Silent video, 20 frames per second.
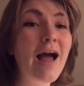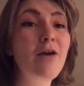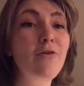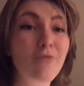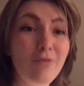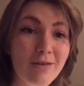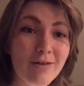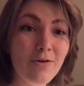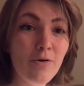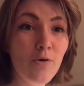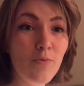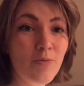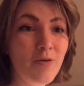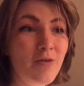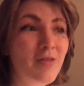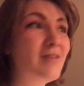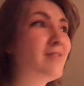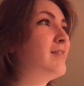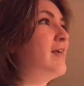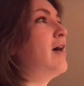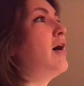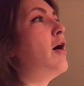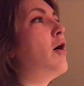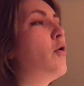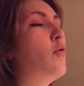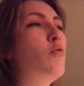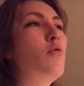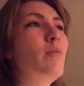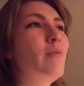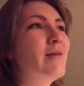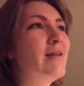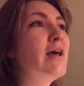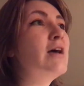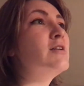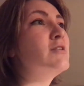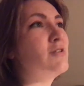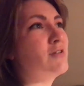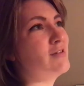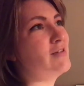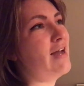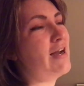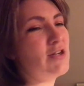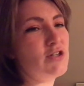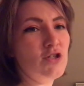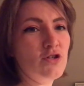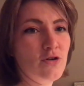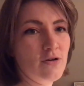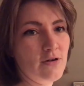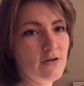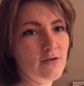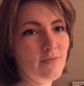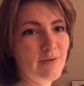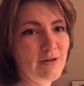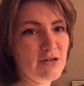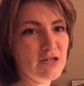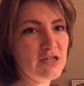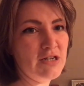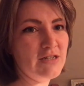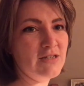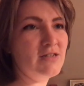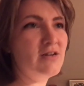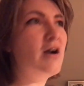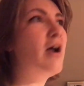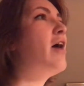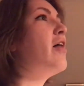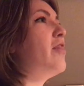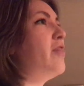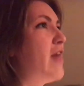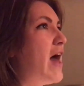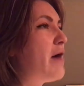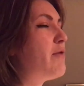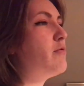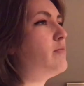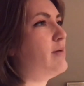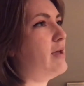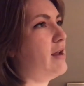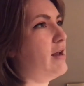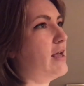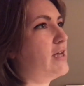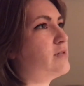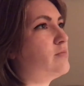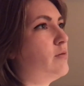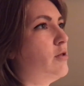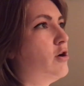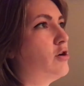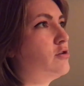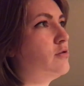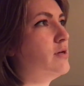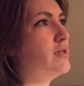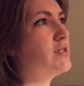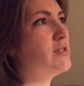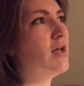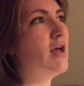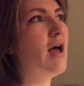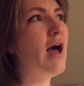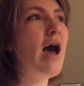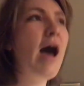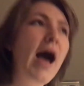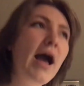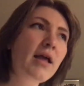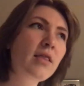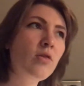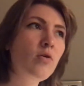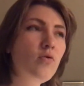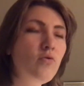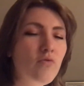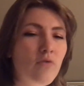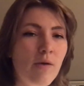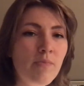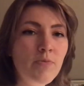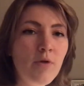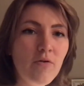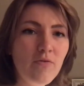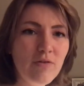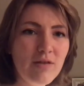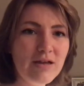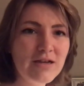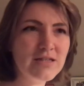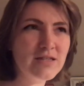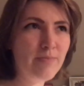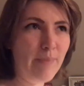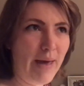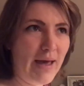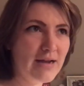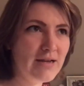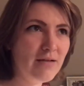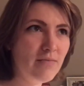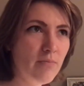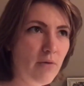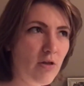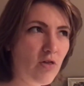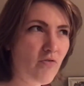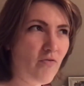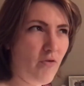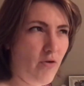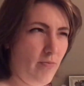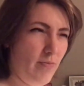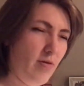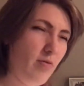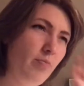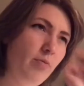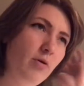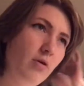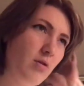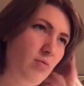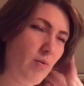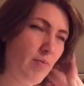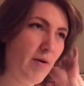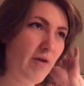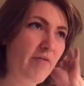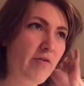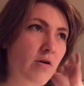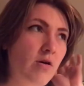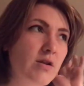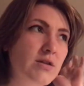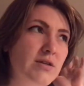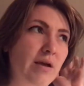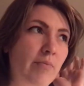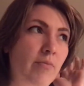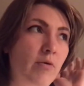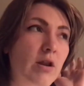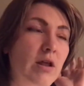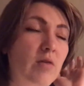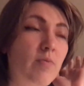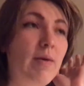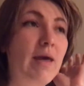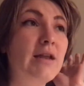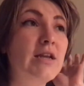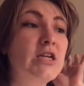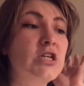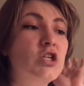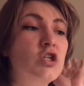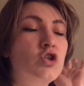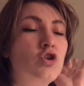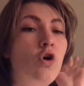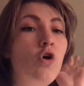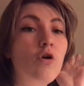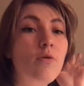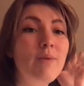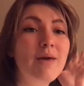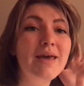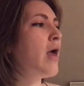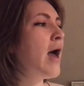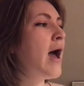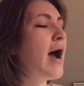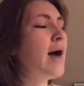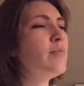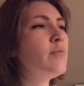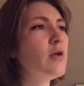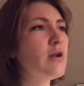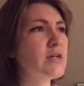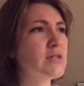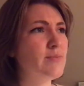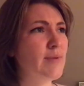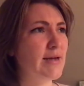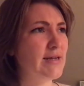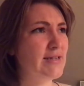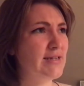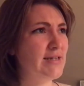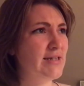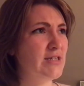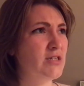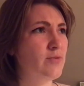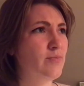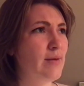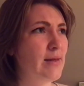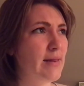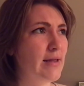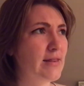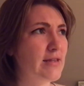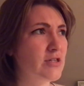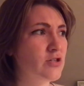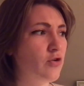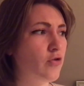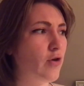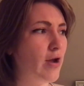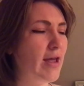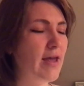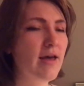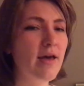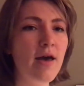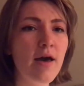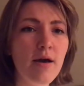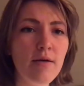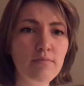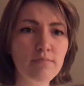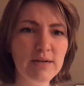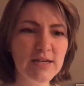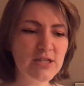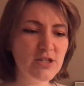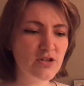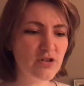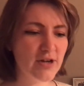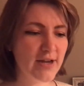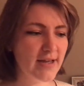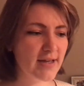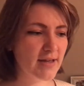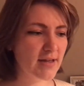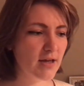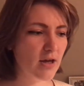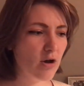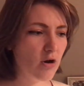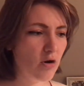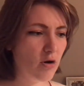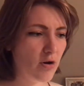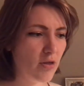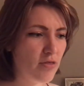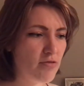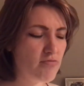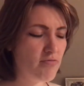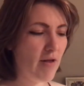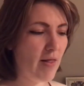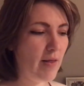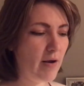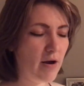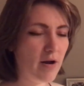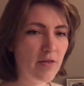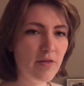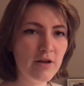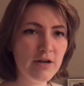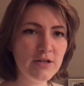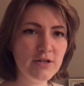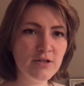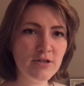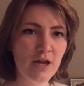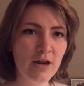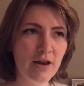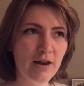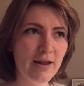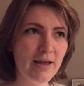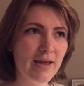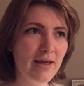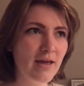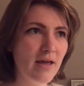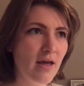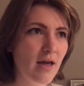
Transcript: really hope that this woman doesn't actually turn out to be her sister. That would be a nice plot twist. I'm not really expecting much from this book, to be perfectly honest. I'm not expecting it to shock me. I'm not expecting it to be like this great mystery or thriller that suddenly